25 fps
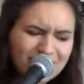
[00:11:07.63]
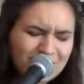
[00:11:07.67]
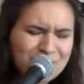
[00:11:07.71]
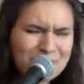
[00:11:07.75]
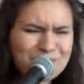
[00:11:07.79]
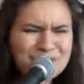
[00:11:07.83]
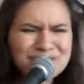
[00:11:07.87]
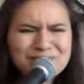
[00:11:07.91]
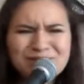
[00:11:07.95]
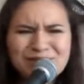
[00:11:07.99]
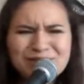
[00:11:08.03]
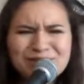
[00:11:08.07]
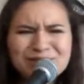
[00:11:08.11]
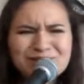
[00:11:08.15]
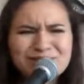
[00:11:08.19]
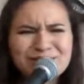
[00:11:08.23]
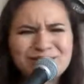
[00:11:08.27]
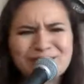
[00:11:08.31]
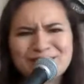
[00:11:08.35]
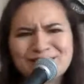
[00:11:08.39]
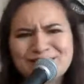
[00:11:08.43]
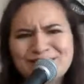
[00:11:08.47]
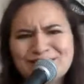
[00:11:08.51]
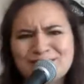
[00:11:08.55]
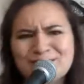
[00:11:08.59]
But it's also
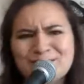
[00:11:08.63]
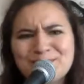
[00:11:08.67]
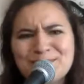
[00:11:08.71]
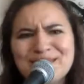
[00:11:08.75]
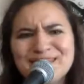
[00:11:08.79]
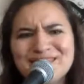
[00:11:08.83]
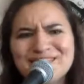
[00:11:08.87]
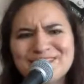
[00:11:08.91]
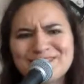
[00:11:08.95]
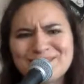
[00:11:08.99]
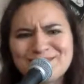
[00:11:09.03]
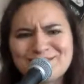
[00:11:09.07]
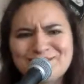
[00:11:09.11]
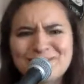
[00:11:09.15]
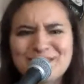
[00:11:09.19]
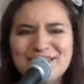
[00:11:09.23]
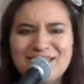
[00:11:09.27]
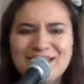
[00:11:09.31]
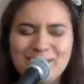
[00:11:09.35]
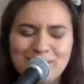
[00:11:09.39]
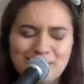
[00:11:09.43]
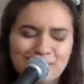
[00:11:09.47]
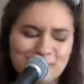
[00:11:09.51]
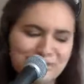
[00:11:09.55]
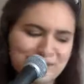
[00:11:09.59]
fun to just be here
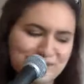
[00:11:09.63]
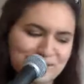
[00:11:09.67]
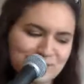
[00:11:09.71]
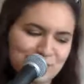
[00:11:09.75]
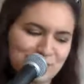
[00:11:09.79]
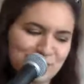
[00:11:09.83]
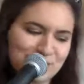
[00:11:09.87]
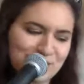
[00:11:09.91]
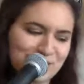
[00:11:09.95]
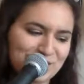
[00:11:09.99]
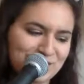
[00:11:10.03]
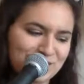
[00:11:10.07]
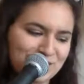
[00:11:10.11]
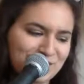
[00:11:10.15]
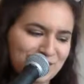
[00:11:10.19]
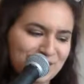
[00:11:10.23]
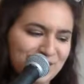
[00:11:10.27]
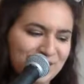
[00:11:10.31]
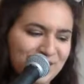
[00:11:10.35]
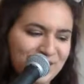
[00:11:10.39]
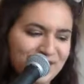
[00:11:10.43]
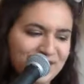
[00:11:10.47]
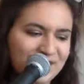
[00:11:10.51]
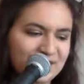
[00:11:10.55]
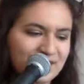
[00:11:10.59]
and playing some songs for
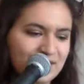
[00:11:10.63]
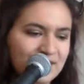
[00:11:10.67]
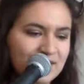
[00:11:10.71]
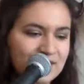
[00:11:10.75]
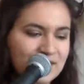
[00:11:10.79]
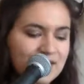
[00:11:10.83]
you guys.